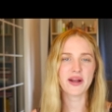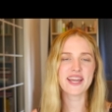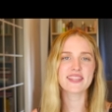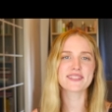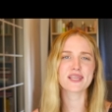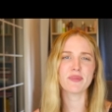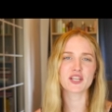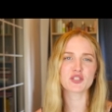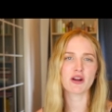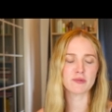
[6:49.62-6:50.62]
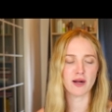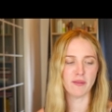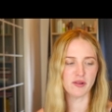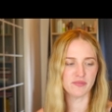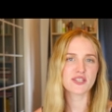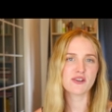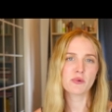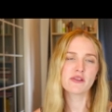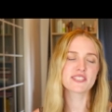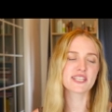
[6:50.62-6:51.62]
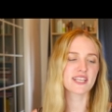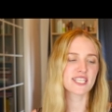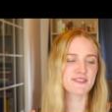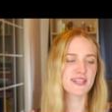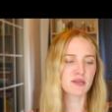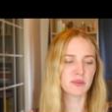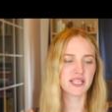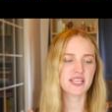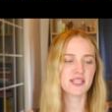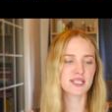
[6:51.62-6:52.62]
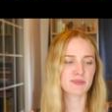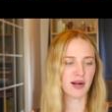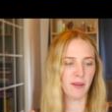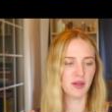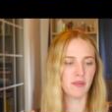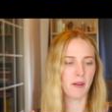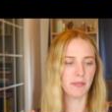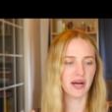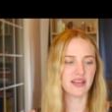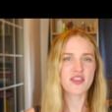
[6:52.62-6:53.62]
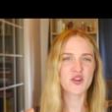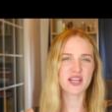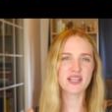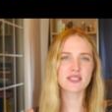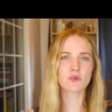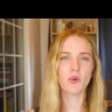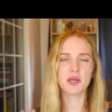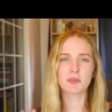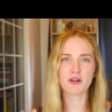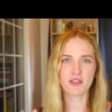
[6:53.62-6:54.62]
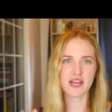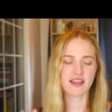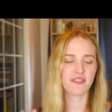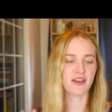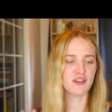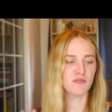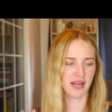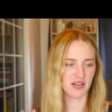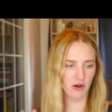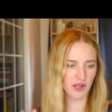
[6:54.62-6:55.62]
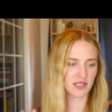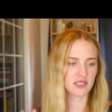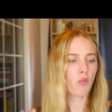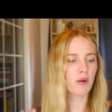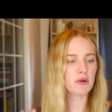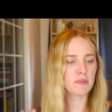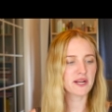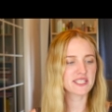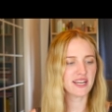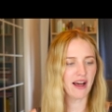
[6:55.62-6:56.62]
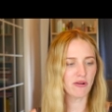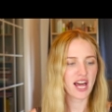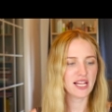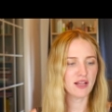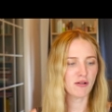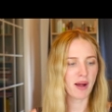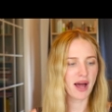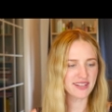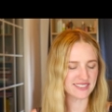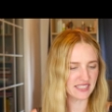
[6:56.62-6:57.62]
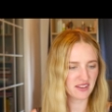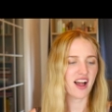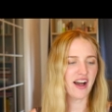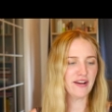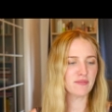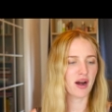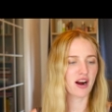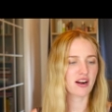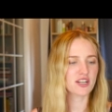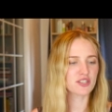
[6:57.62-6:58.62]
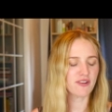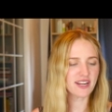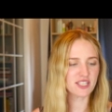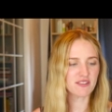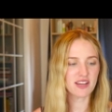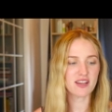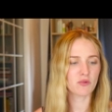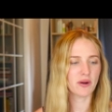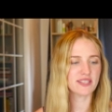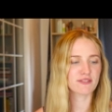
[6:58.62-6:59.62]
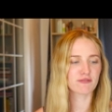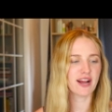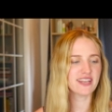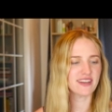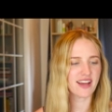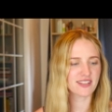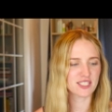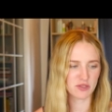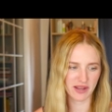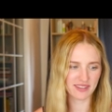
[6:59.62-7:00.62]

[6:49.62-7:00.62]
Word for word: Okay, let's get back to our problem. So we've successfully completed this problem, but there is one more thing that you might notice. When we printed out Hello Madison, um, our directory was right next to it.